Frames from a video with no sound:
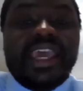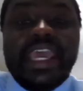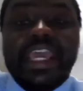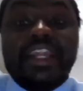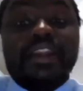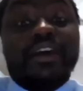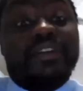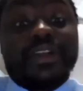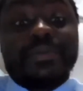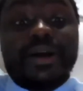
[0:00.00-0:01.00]
and of the
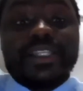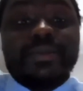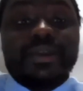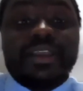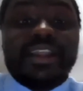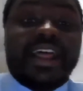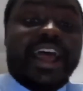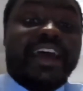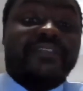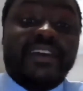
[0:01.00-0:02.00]
responsibility that I
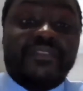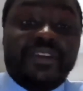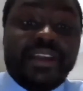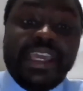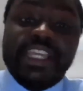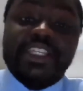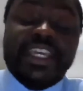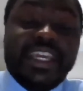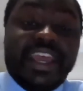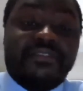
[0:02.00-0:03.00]
have each
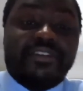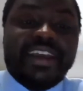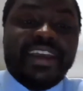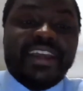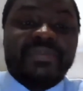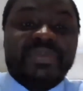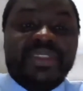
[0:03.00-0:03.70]
and every day.